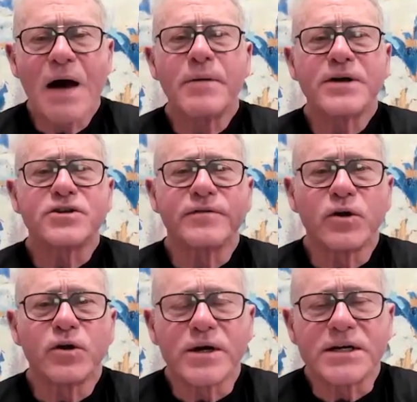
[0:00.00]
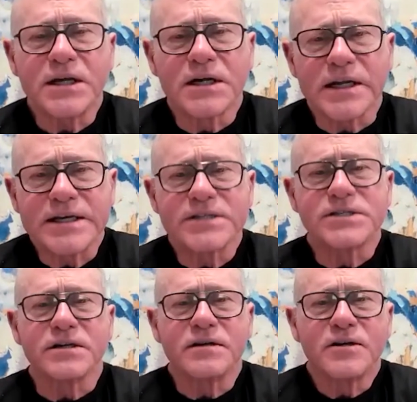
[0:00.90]
much of an ordeal
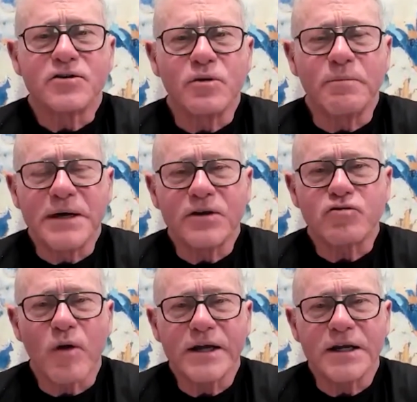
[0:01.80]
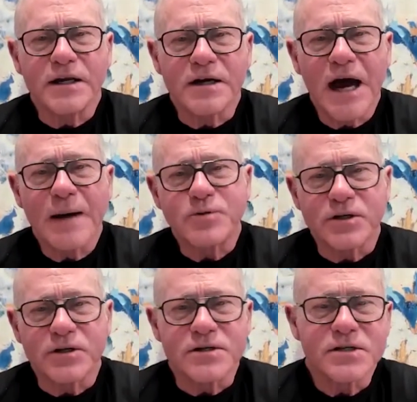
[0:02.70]
is it to be trading
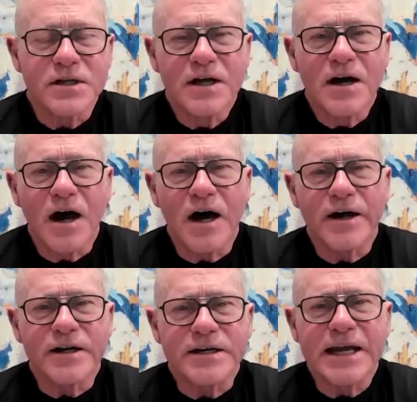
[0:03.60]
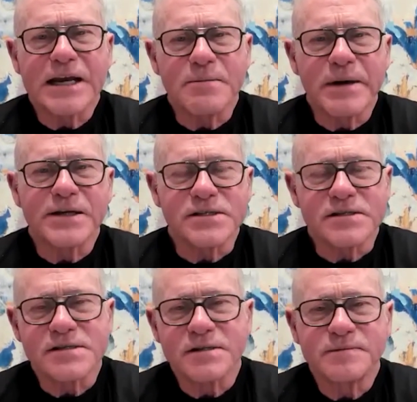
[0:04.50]
options on a daily
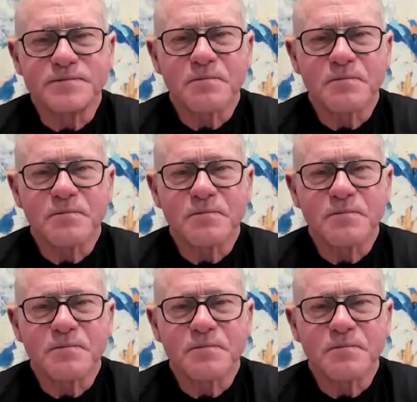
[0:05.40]
basis?